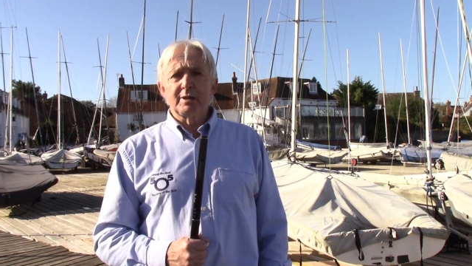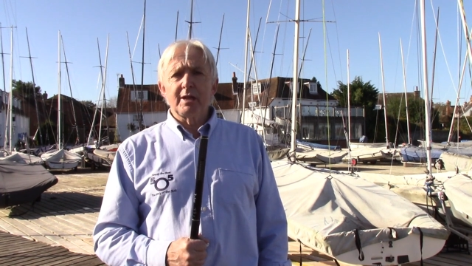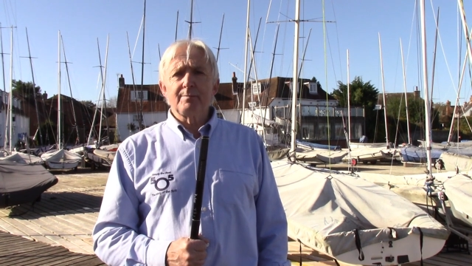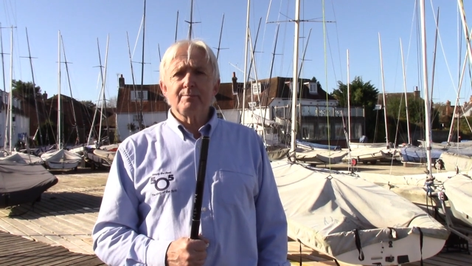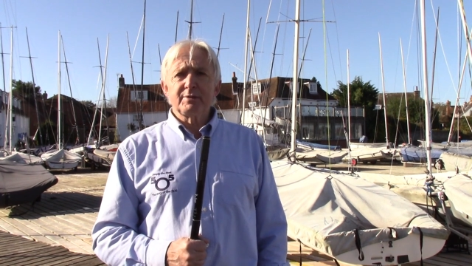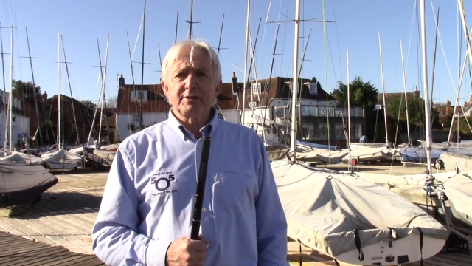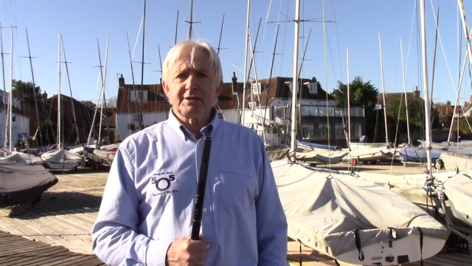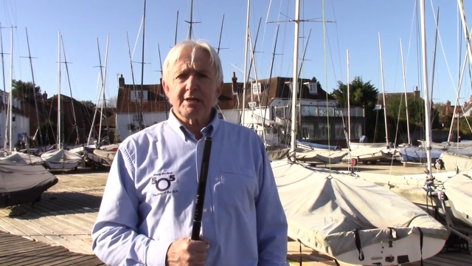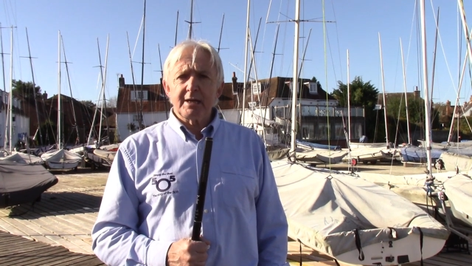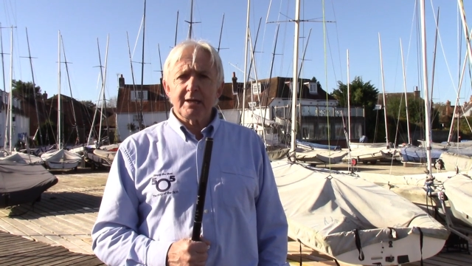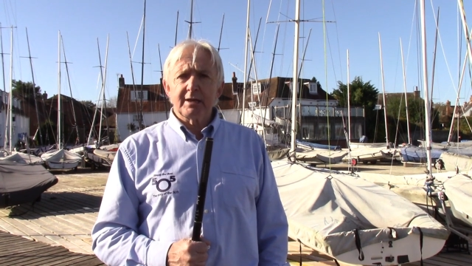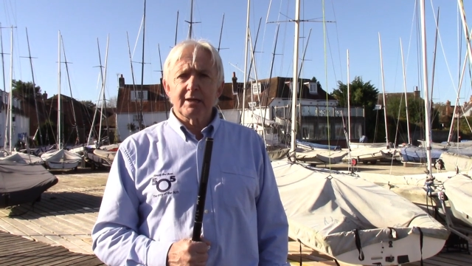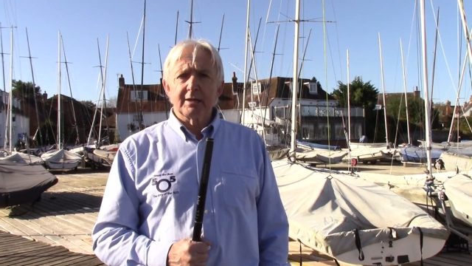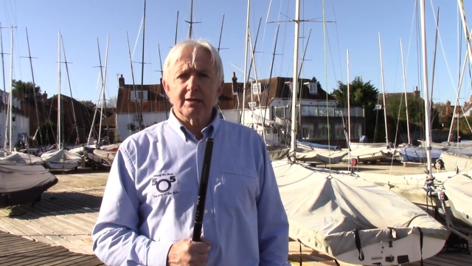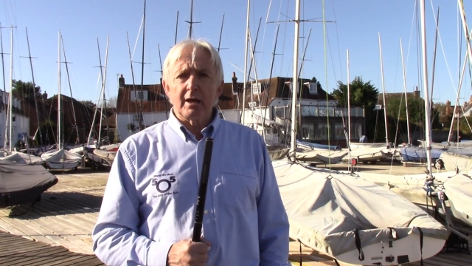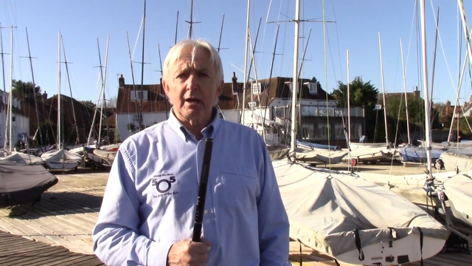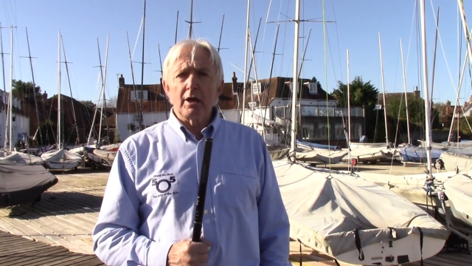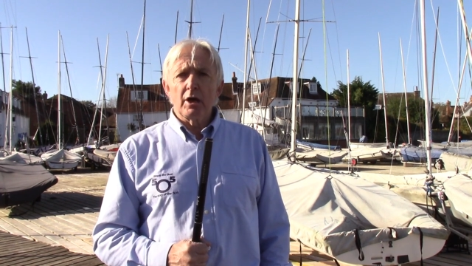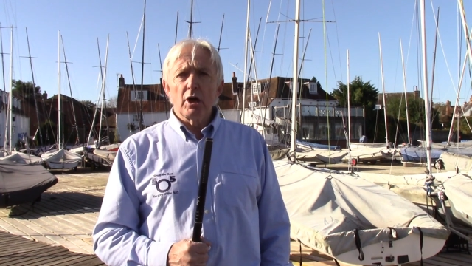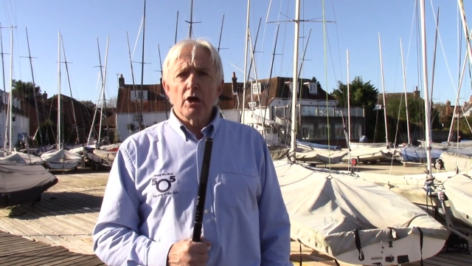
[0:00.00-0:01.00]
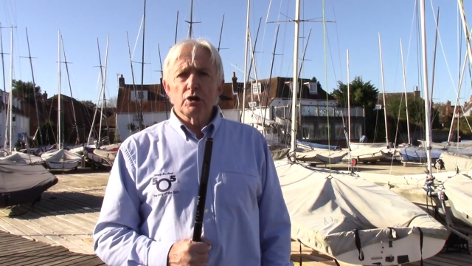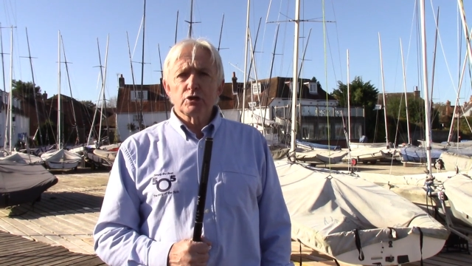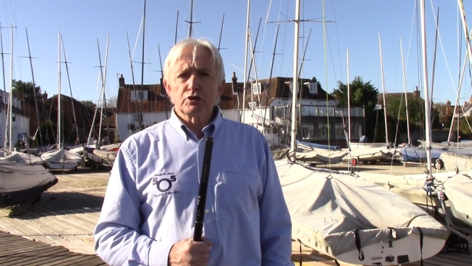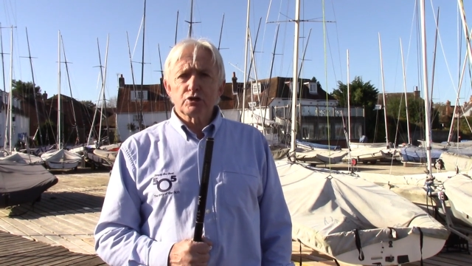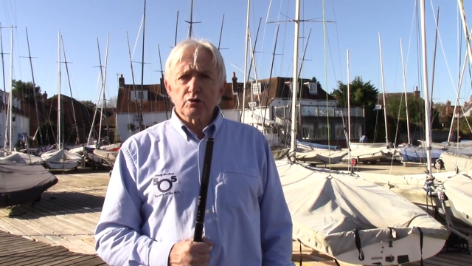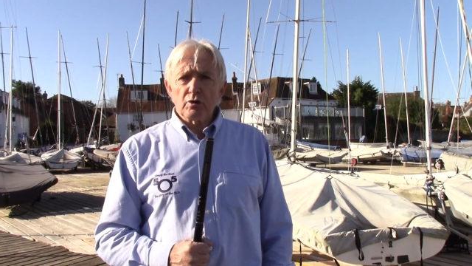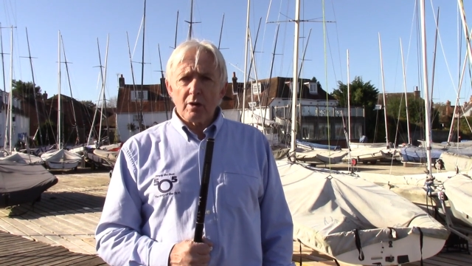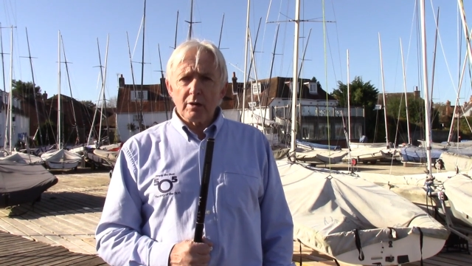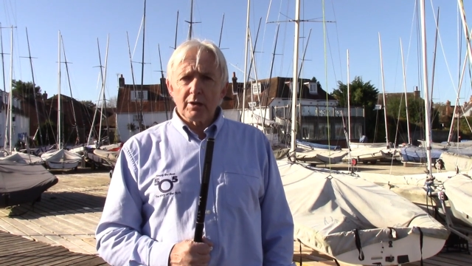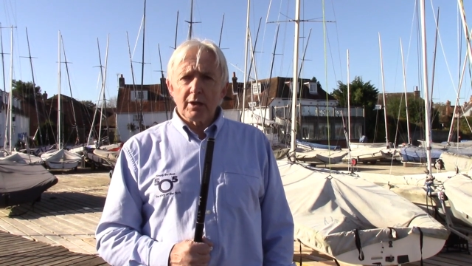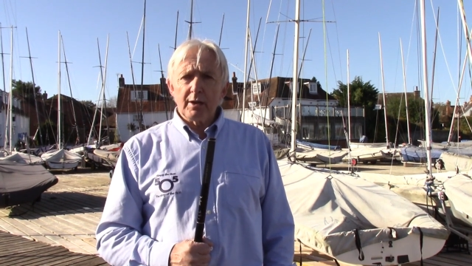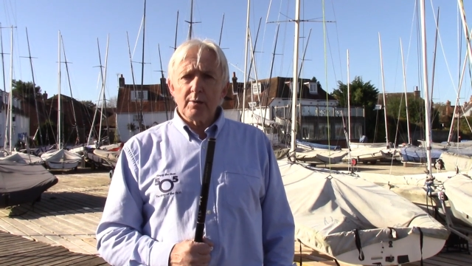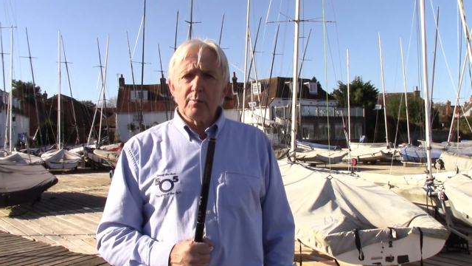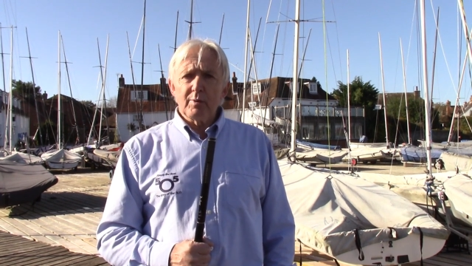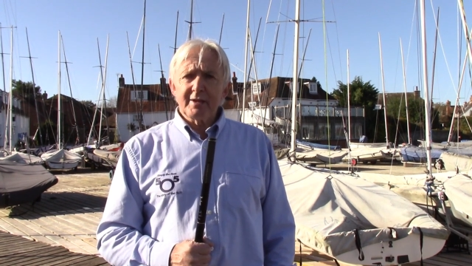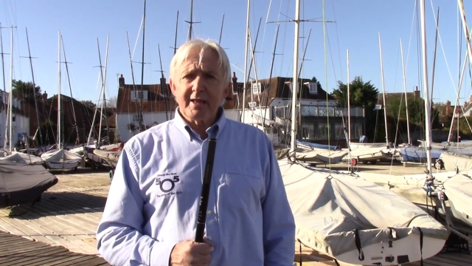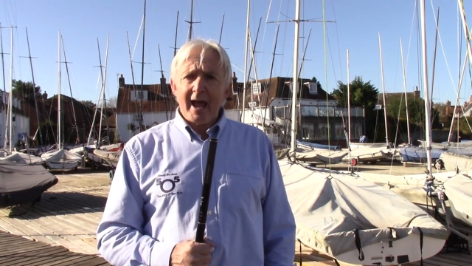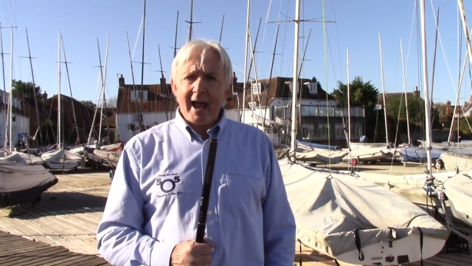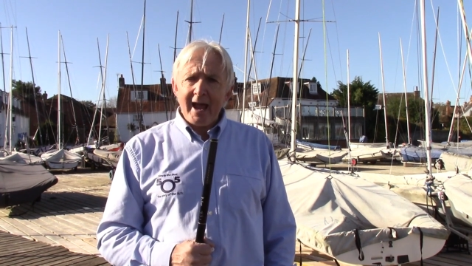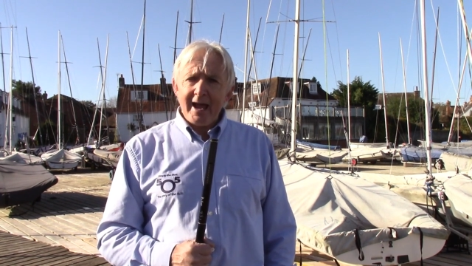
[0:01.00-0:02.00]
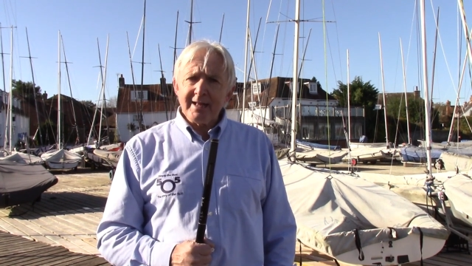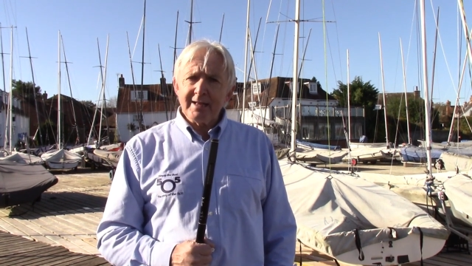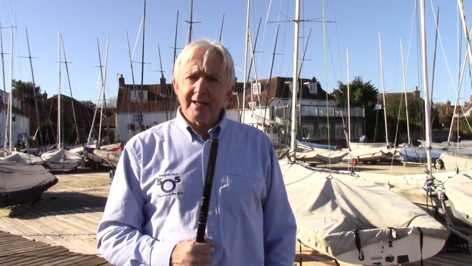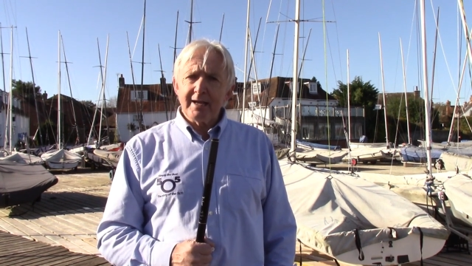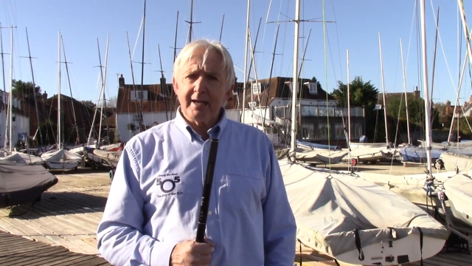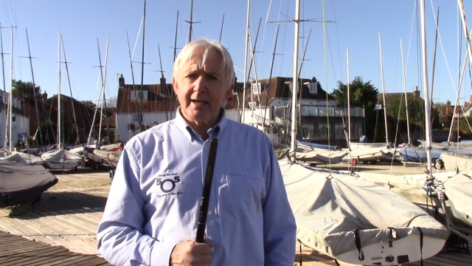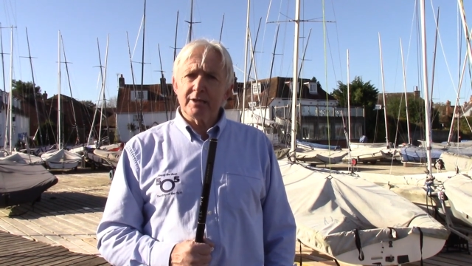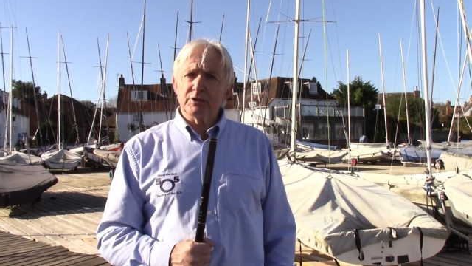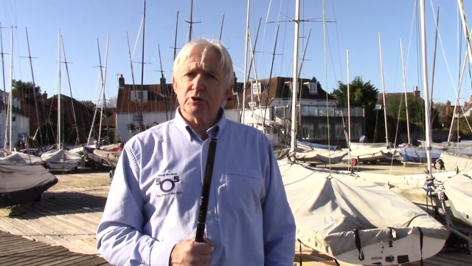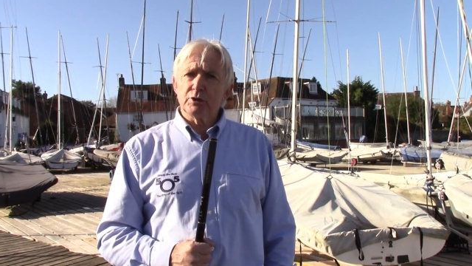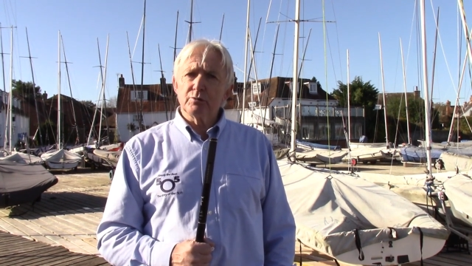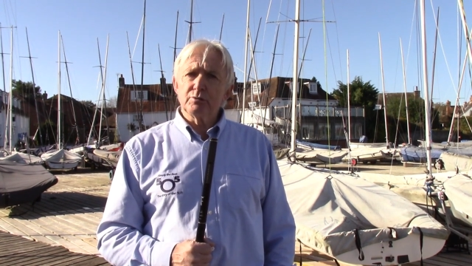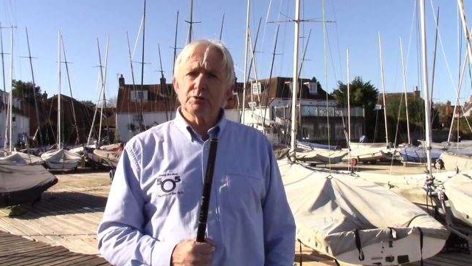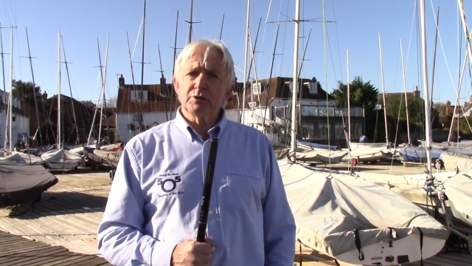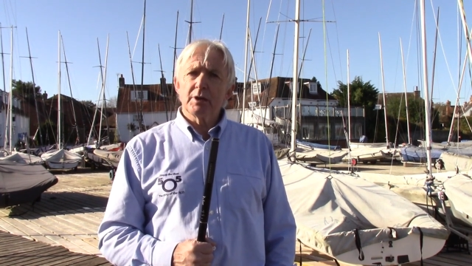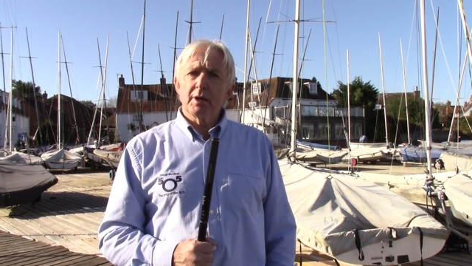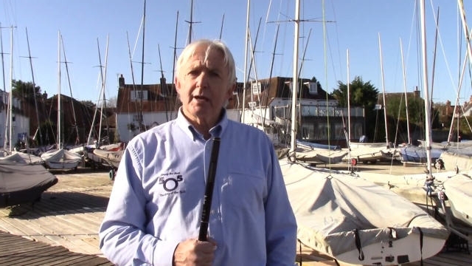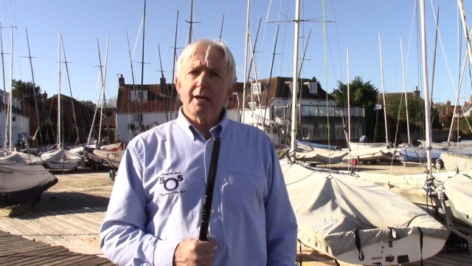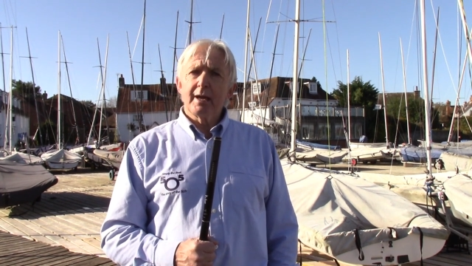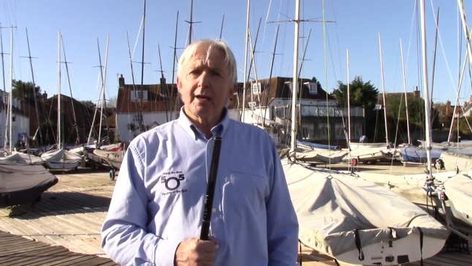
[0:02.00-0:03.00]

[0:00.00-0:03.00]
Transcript: in particular struggling with handling issues